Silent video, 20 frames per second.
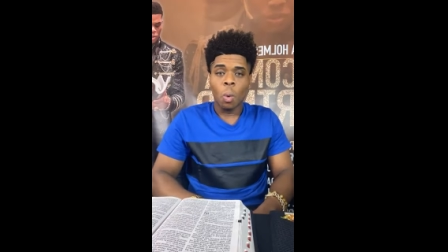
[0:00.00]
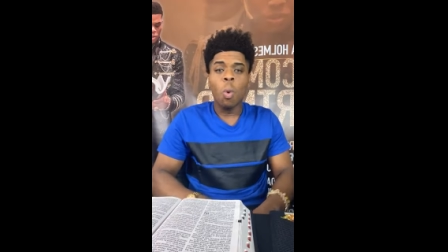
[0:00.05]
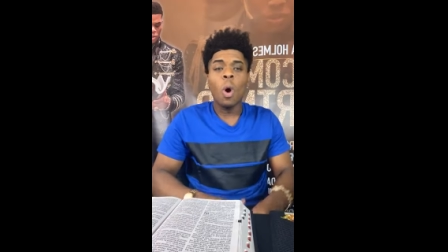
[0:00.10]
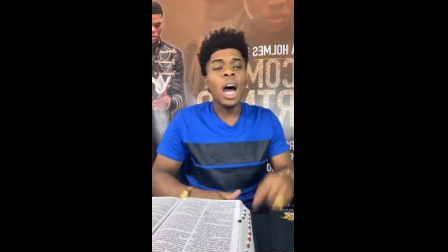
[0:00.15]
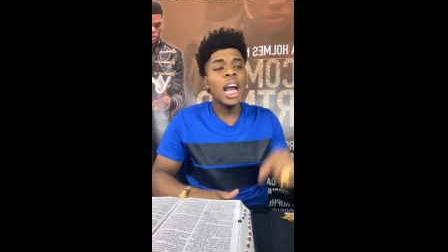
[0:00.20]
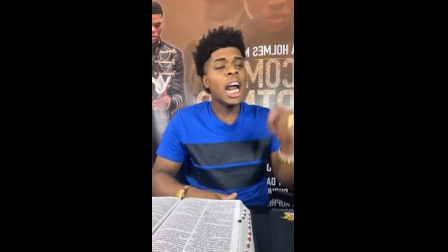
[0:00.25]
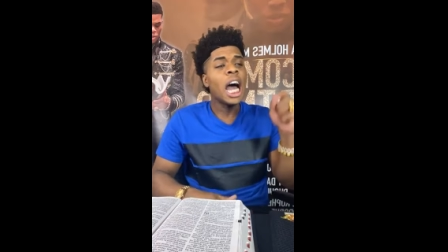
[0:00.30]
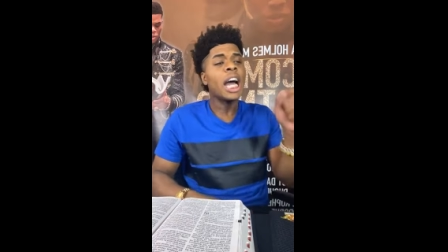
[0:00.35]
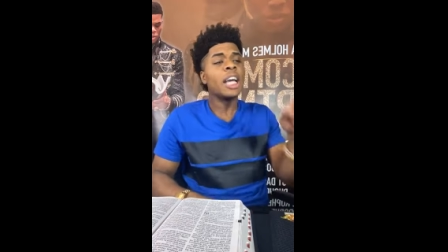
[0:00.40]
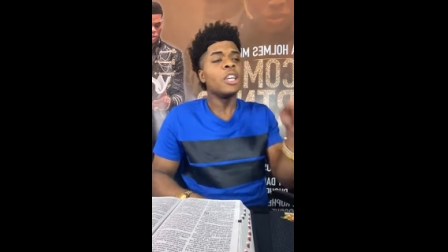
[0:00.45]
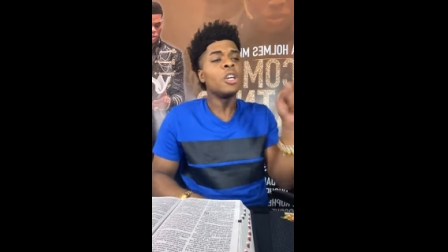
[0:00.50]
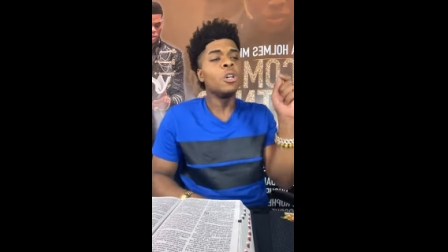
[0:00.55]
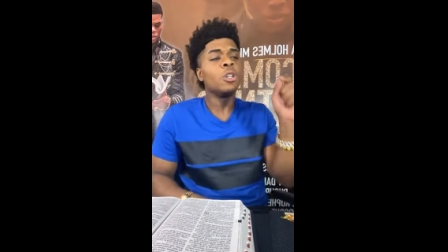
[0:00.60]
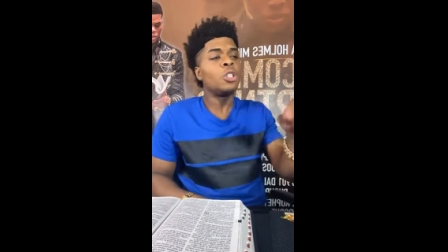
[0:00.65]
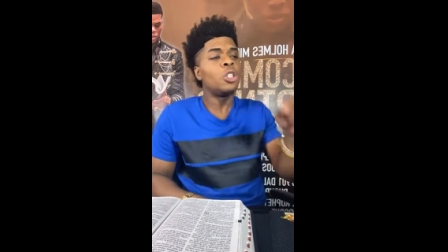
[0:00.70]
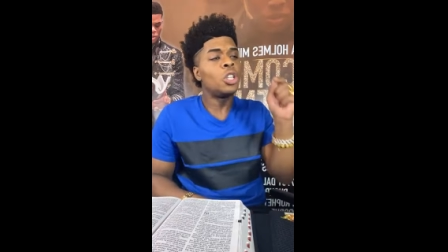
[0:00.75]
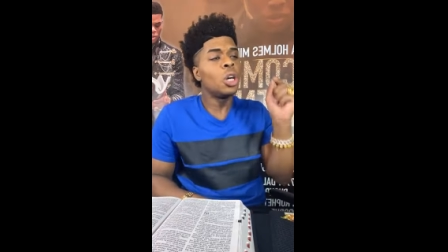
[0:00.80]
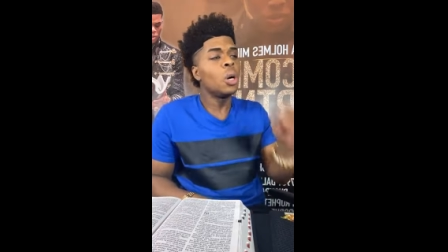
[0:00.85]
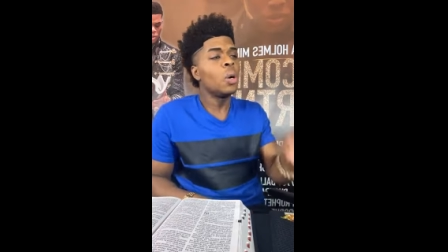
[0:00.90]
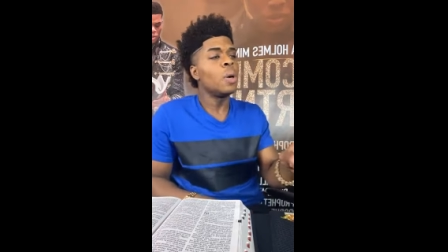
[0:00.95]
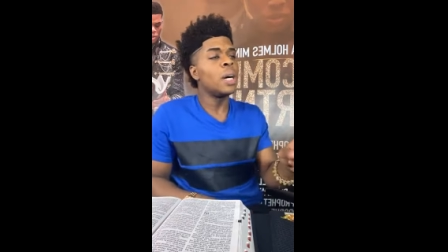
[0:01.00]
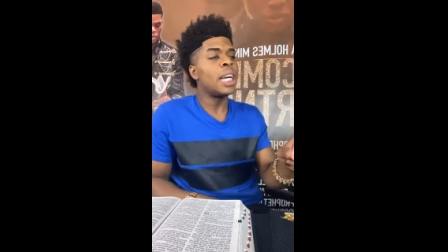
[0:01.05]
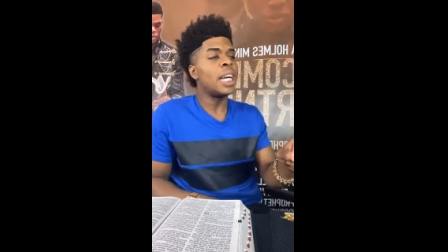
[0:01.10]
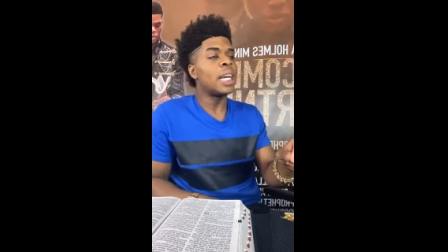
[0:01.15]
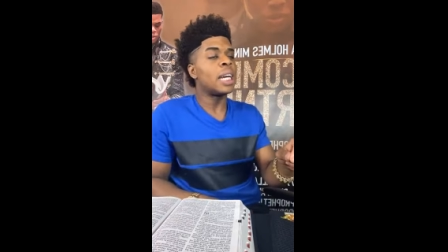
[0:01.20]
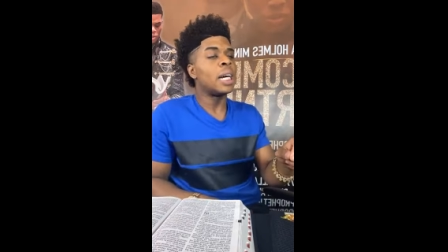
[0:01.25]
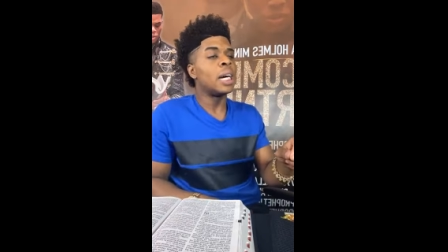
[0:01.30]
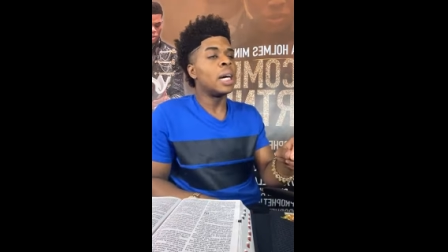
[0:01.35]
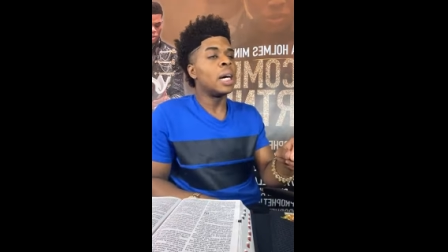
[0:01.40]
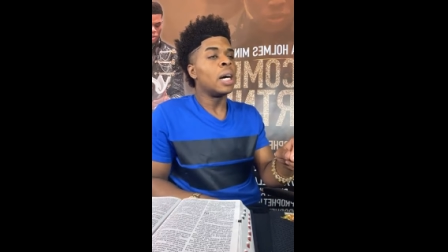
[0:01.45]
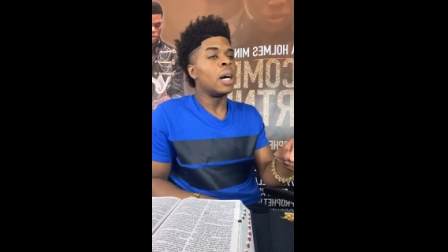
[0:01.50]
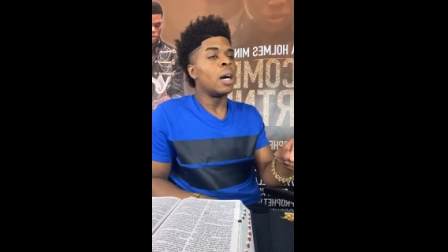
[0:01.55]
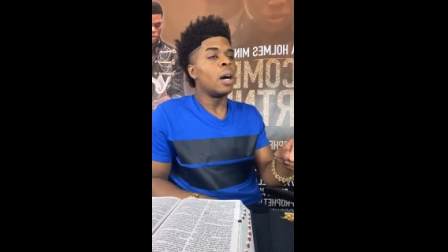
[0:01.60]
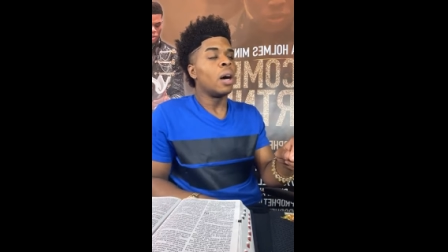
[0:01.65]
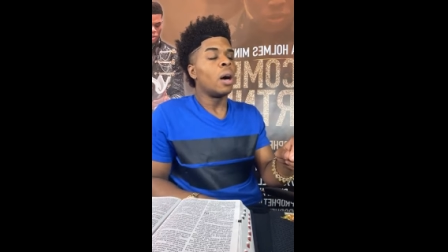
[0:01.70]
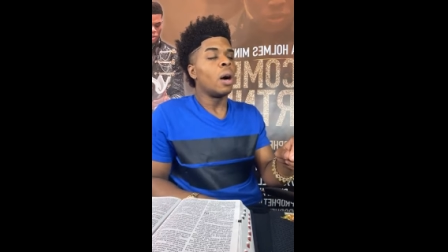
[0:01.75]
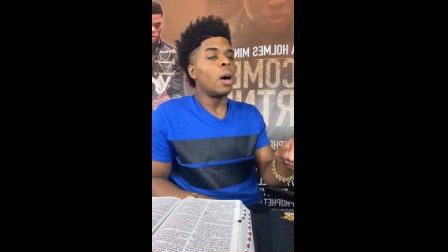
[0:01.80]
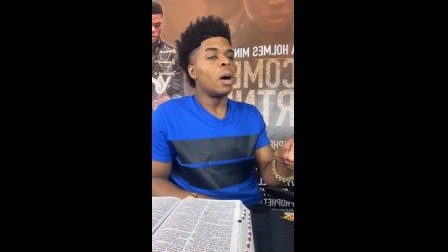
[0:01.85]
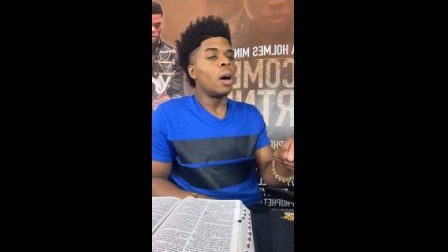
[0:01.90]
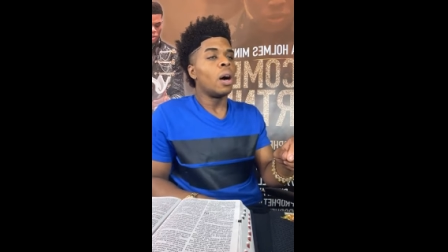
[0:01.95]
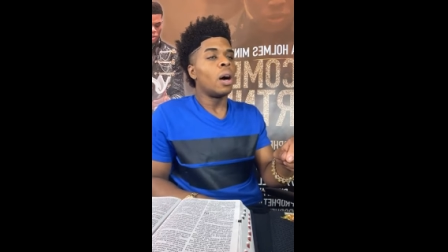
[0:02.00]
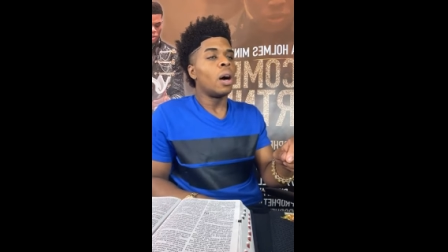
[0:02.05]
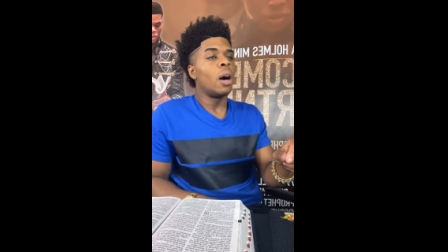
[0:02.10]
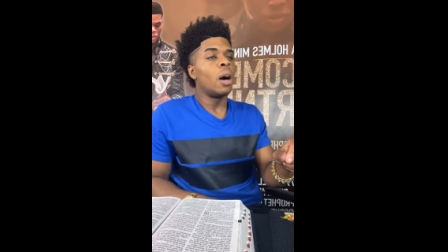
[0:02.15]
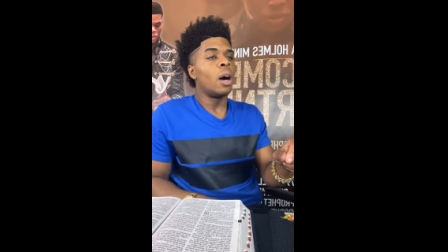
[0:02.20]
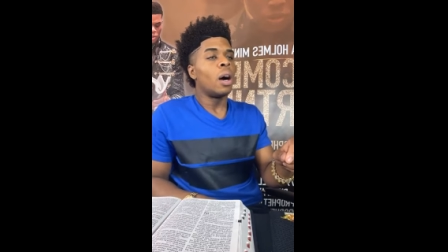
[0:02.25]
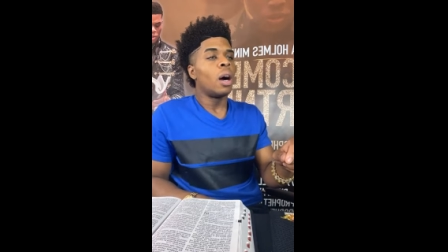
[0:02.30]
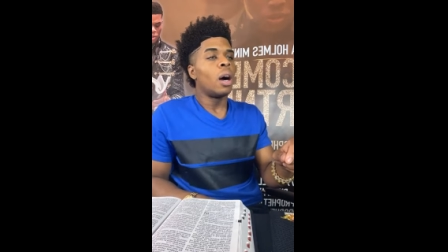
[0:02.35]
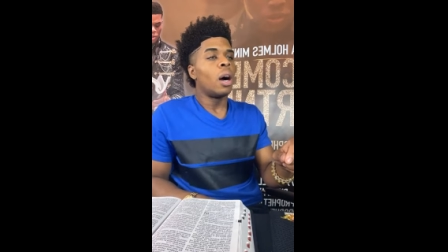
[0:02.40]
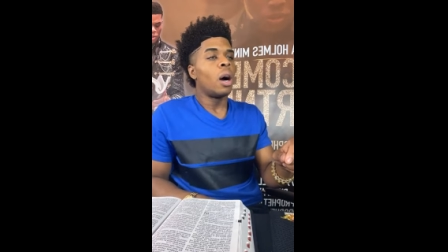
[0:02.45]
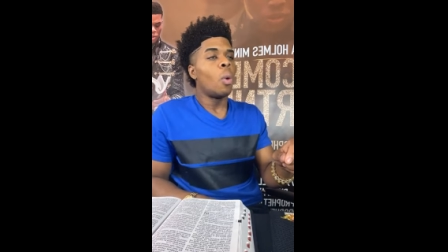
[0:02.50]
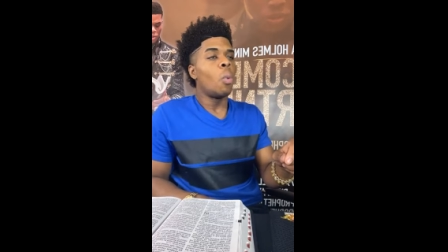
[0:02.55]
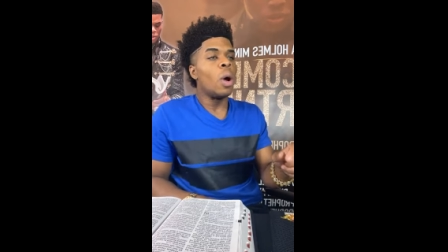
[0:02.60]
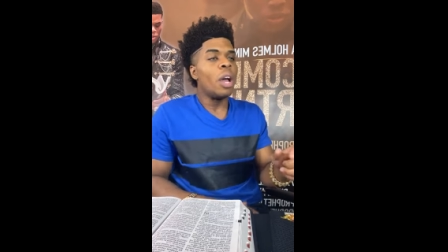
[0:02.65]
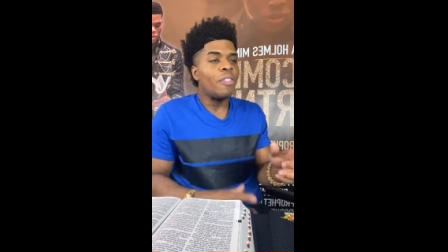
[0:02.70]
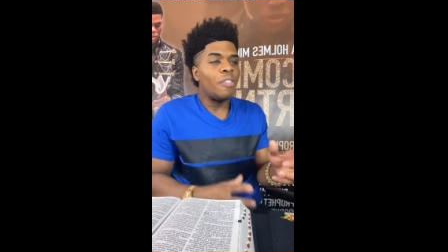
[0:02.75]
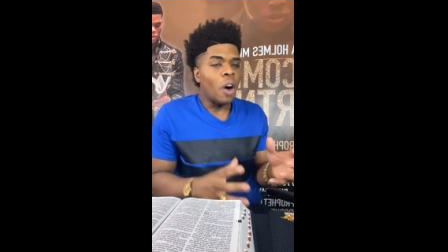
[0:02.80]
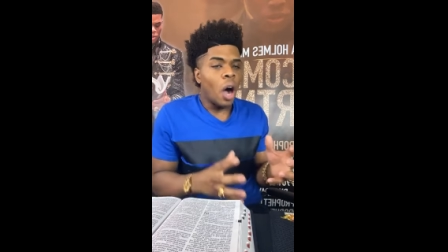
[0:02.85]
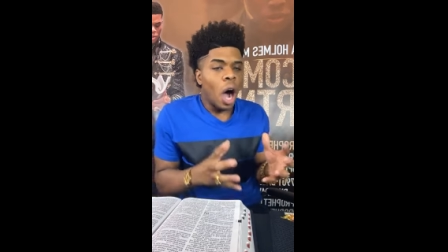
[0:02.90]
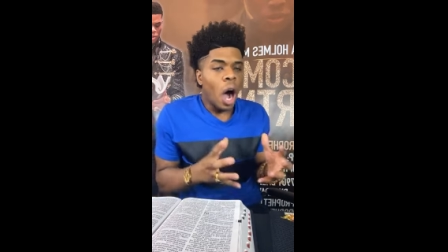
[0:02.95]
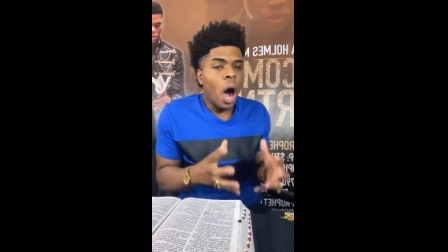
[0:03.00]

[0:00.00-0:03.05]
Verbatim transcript: What are you doing with